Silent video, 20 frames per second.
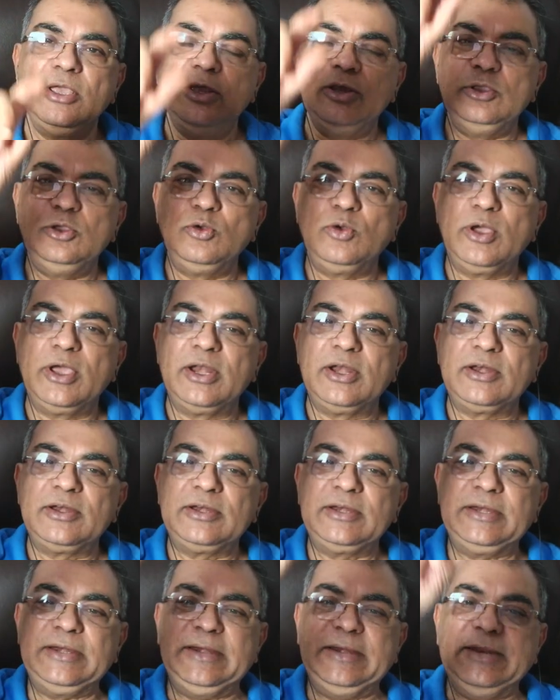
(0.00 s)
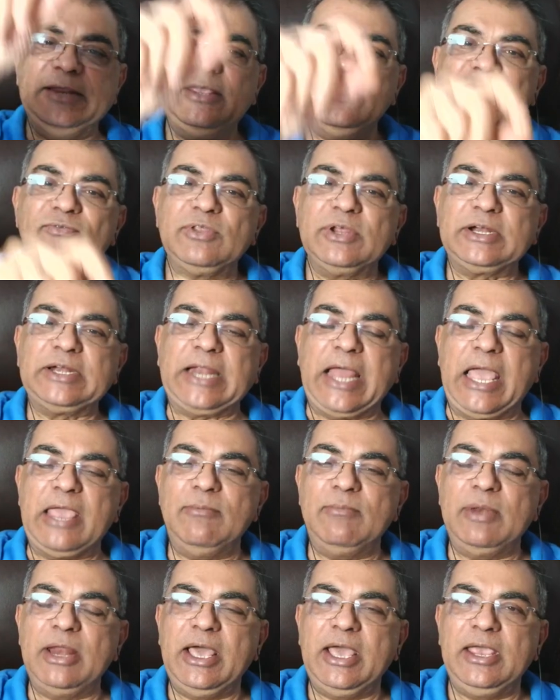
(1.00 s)
you can give the
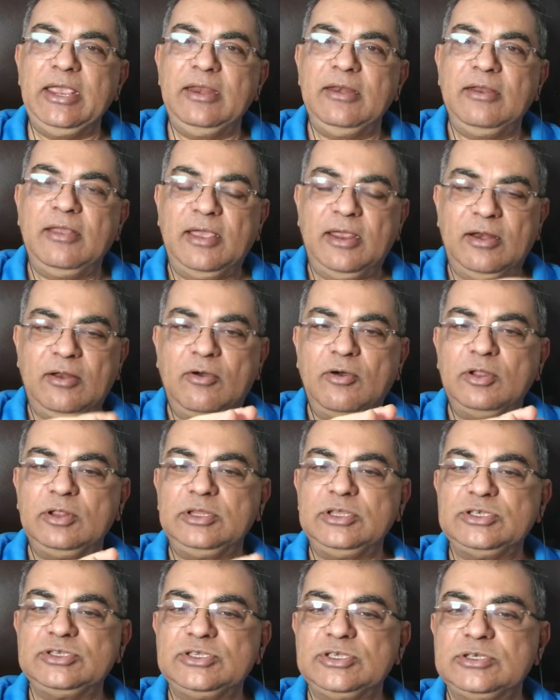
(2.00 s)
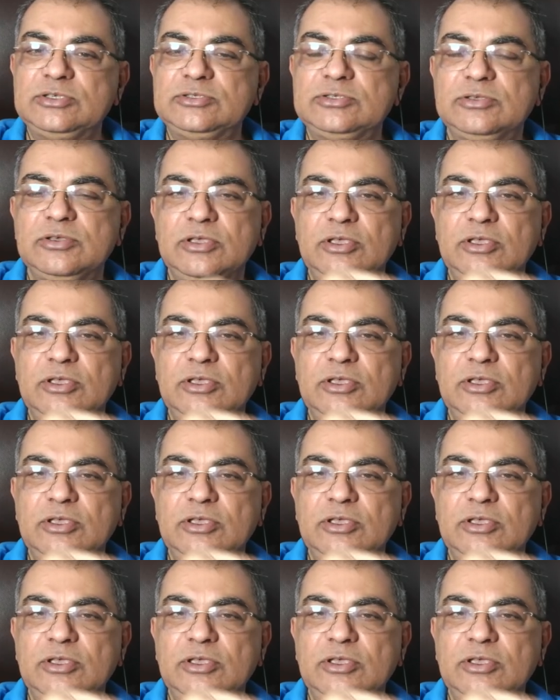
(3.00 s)
timeline and all these things.